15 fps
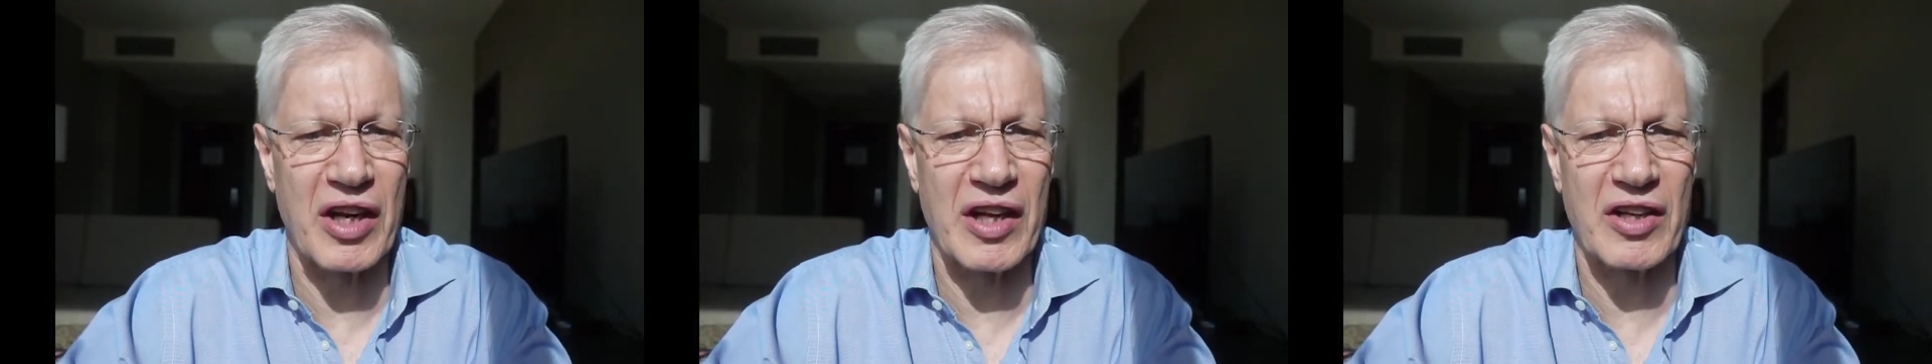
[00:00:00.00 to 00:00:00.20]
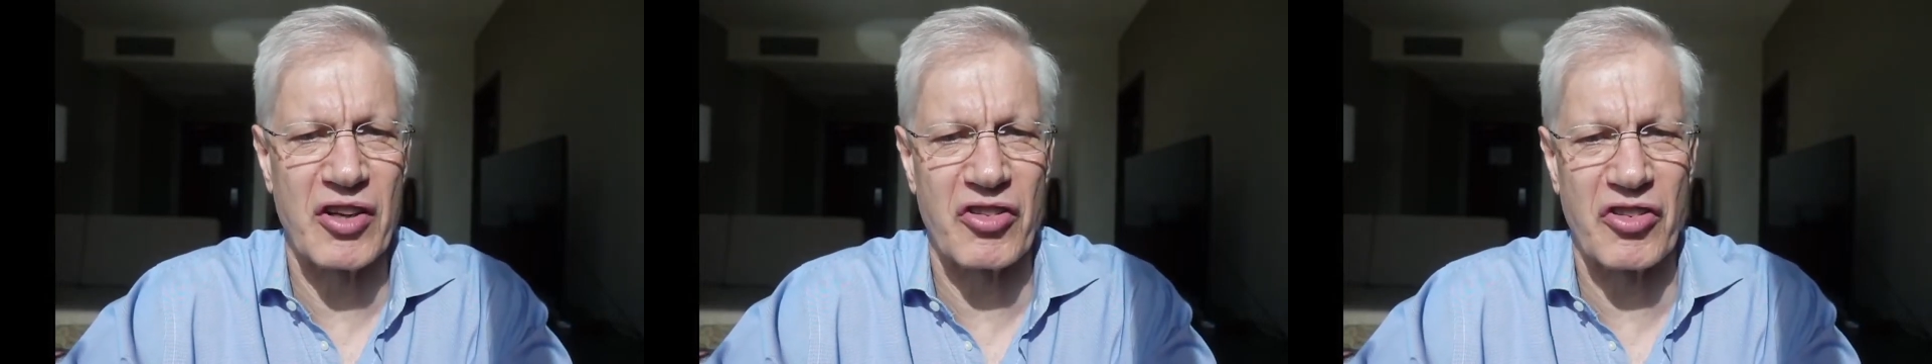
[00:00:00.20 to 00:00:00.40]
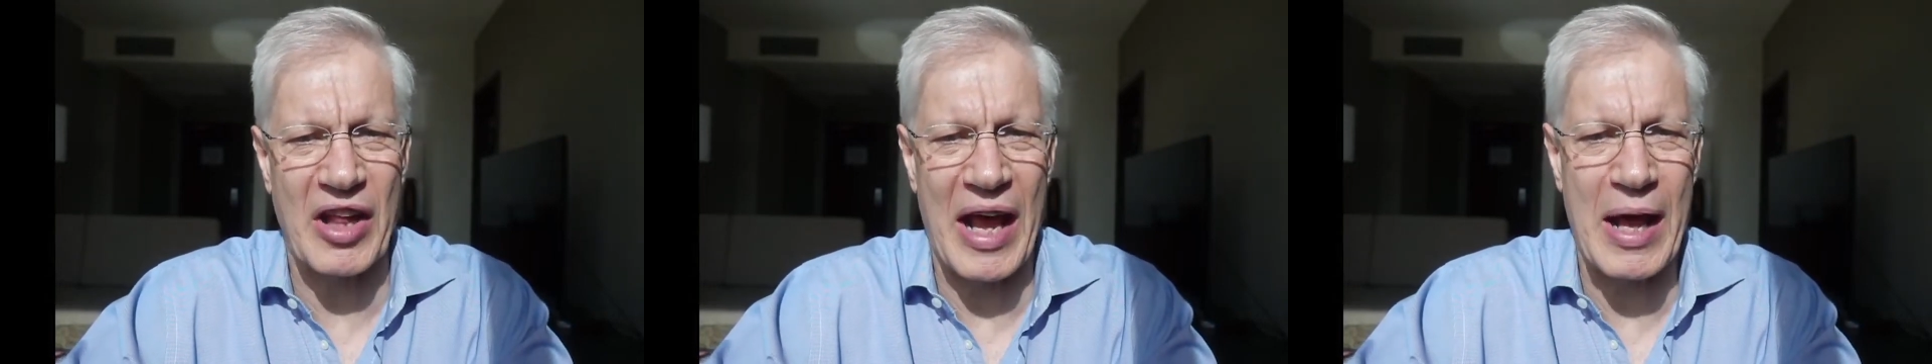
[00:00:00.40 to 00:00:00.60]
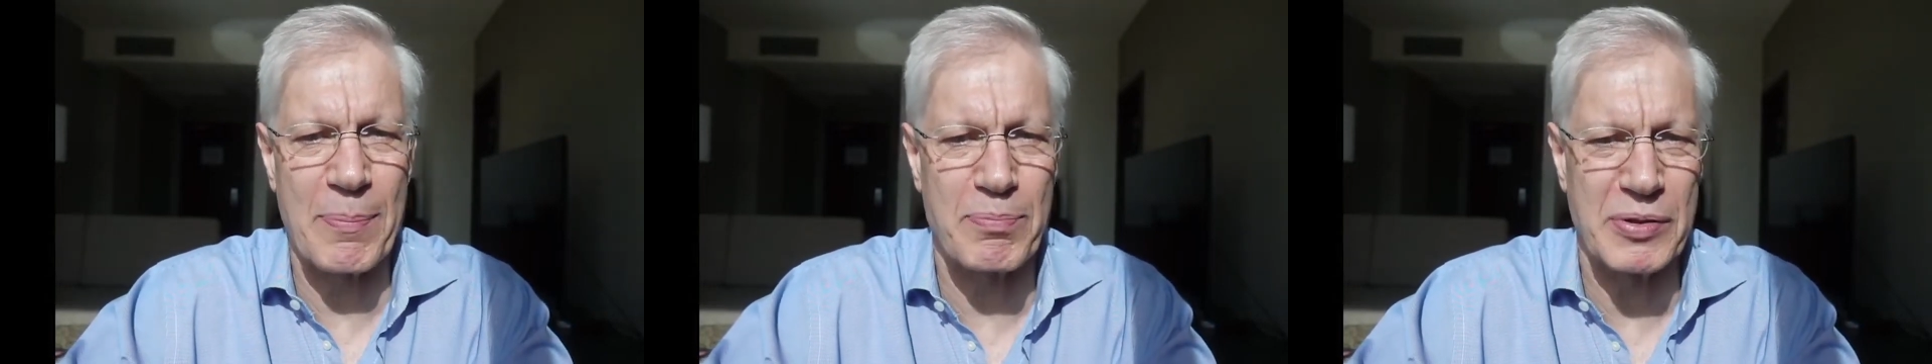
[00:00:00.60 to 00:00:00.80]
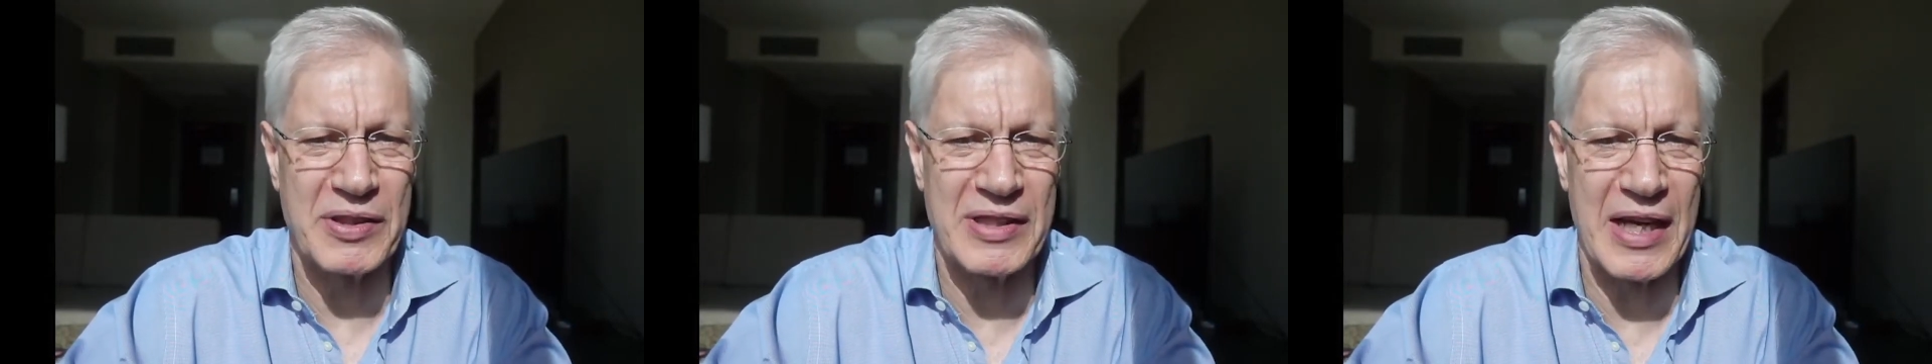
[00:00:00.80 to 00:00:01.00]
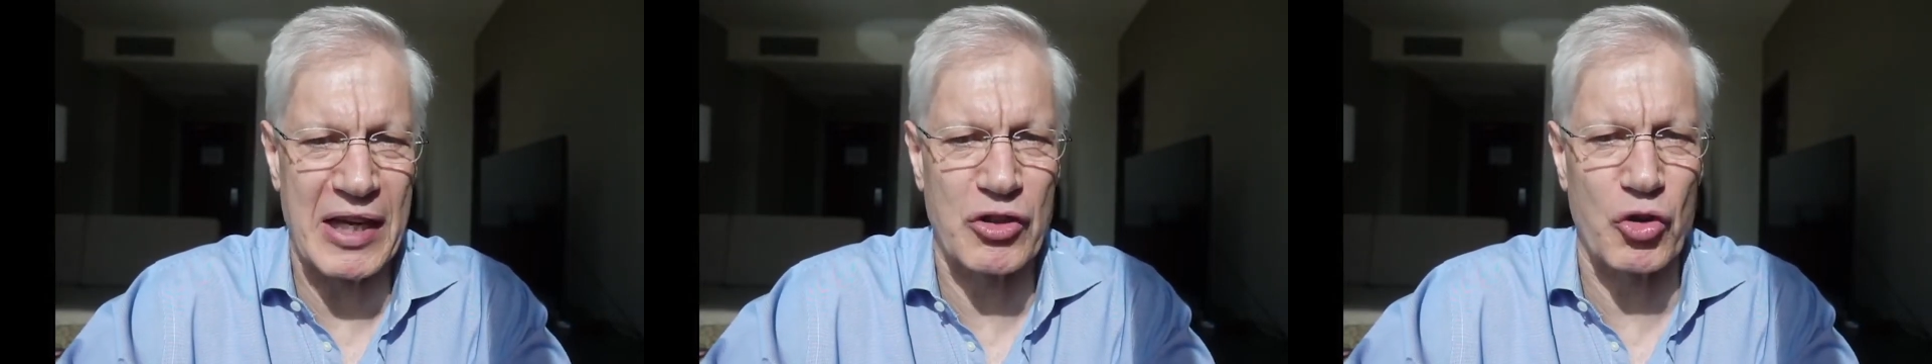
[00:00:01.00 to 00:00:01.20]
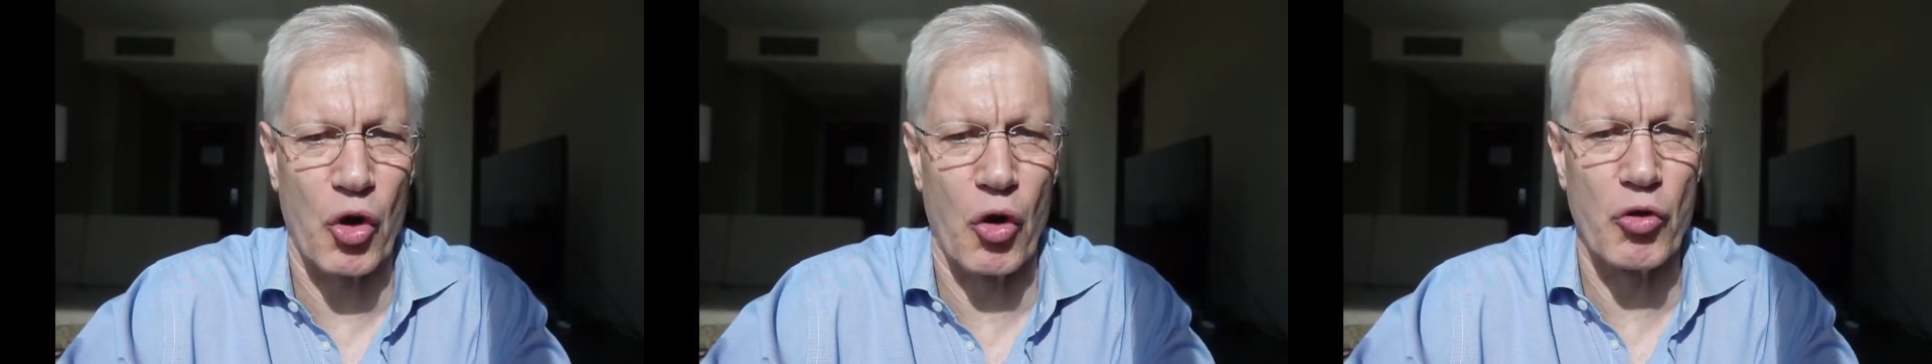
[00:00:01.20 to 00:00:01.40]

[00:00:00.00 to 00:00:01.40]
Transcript: can understand, predict,